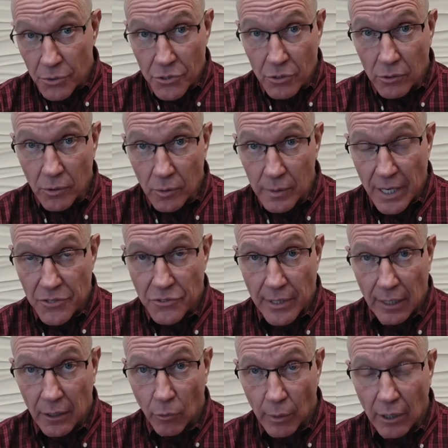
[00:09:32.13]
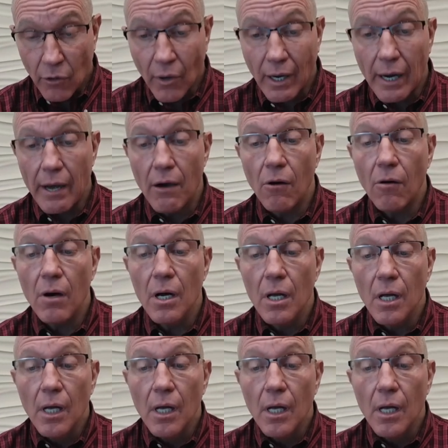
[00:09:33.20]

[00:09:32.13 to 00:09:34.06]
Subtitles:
School, that's Delaware, Ohio,